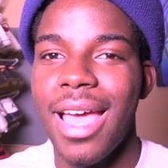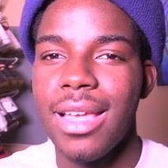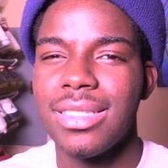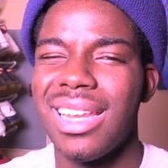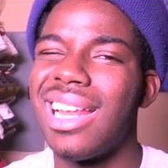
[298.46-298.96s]

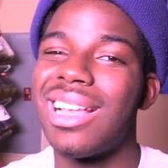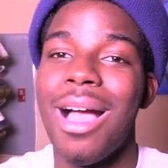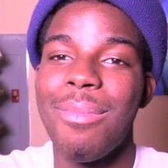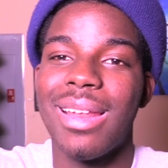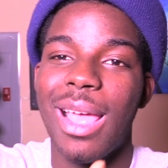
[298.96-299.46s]
nice and then
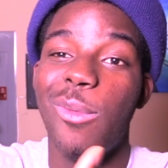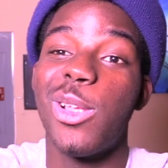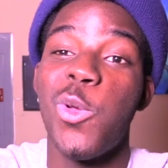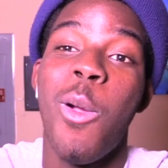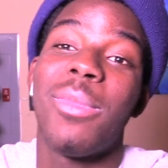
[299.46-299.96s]
comment like
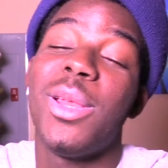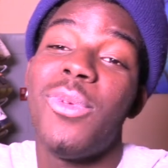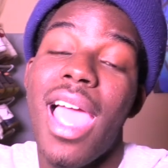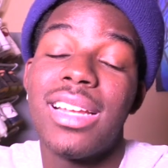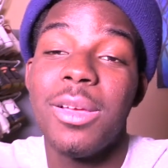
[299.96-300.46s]
what you want me to
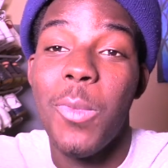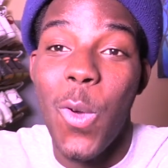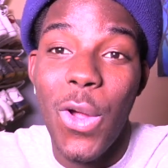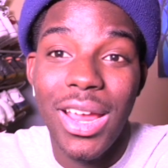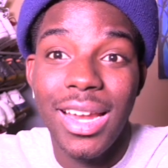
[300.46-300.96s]
react to
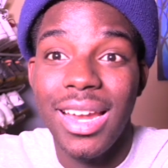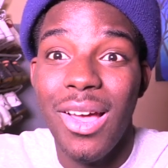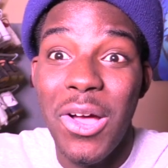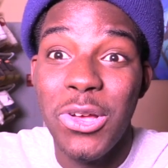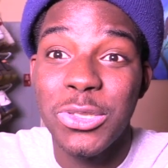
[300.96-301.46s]
more and then
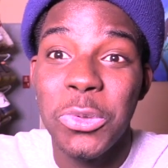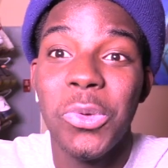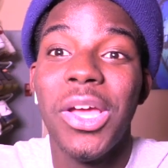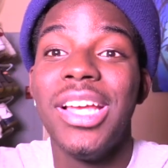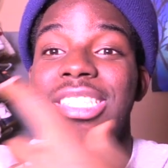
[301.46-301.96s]

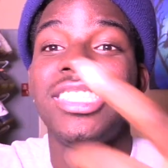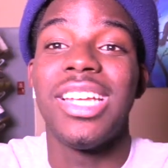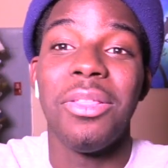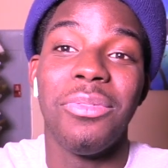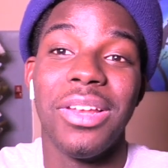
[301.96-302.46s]
also
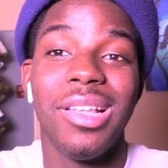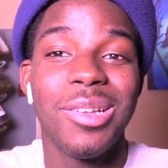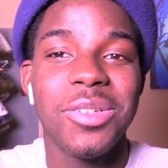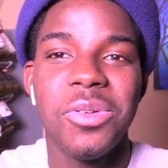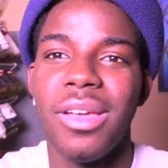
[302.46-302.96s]
share the
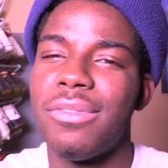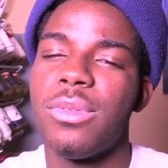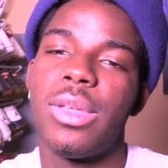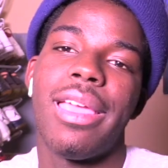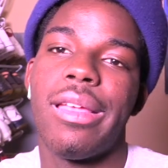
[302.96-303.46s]
video too if
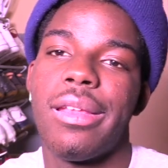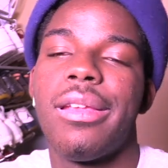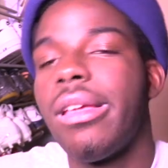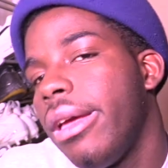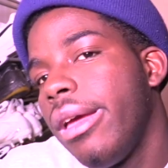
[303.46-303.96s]
you can it,